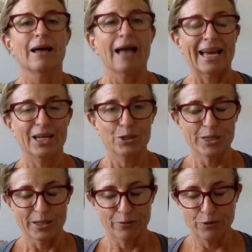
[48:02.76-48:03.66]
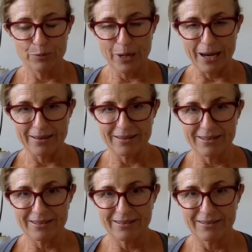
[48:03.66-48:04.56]
And you take a few
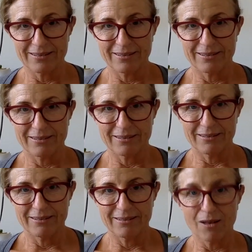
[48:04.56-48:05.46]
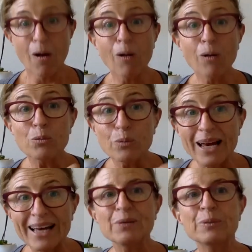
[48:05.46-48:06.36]
breaths.
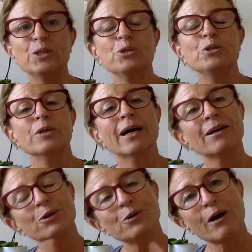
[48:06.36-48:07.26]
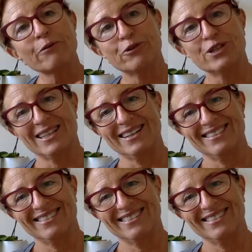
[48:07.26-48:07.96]
Already when you do that, you're not freezing.